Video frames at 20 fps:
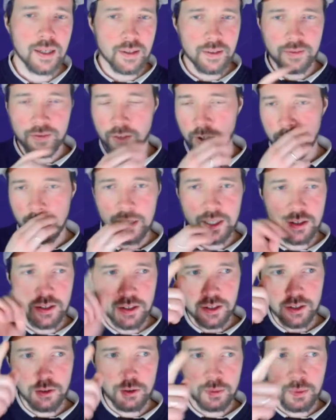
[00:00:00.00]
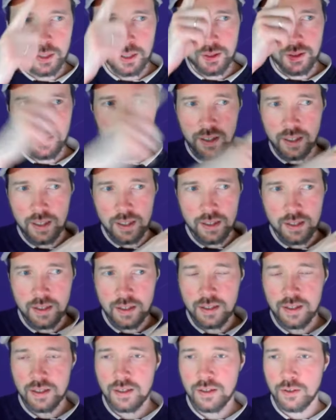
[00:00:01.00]
assuming
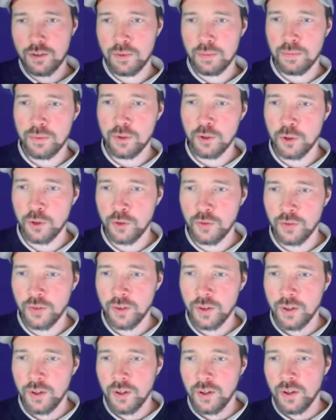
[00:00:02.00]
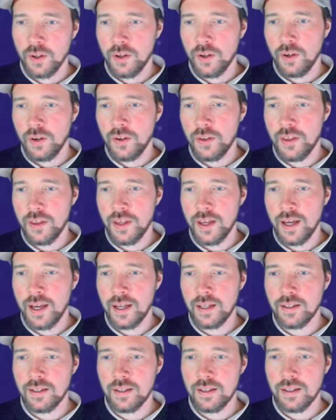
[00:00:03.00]
this to prove
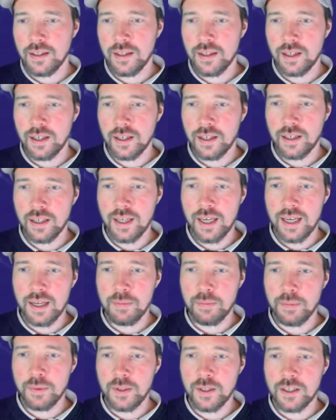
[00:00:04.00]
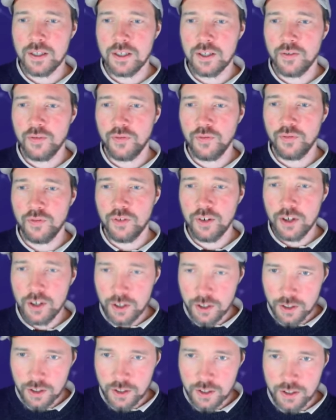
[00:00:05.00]
that the k plus
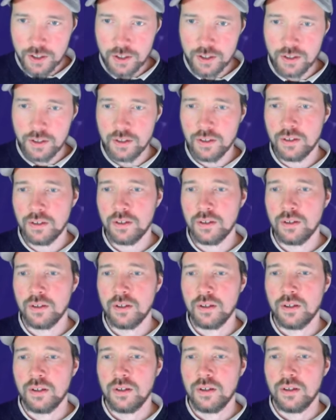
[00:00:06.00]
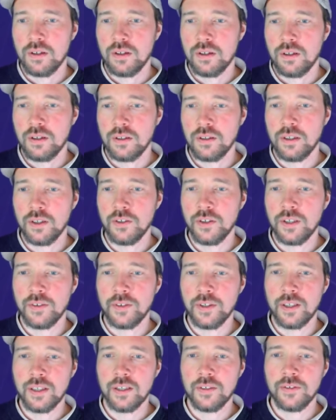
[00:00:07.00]
first
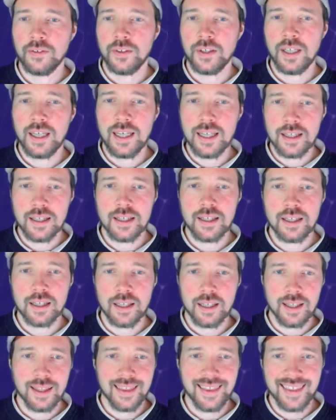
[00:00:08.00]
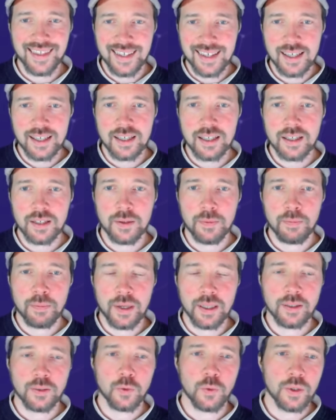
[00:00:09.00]
derivative is this,
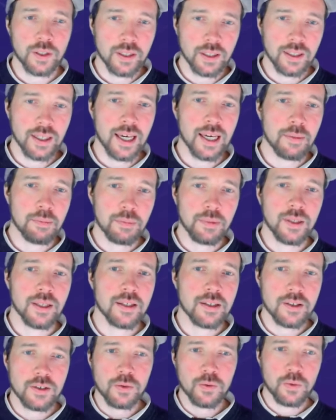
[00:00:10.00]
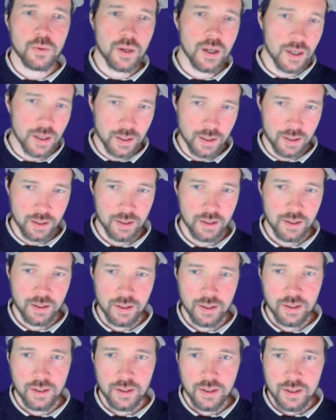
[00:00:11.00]
but with k plus 1
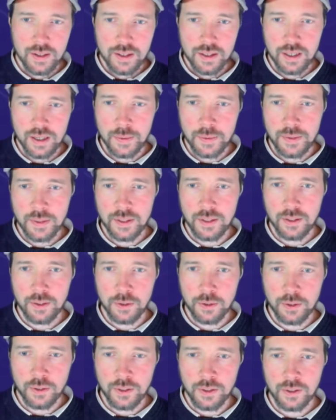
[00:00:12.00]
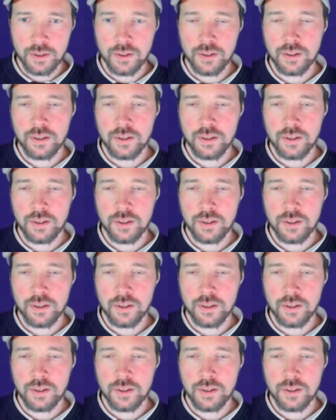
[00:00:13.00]
substituted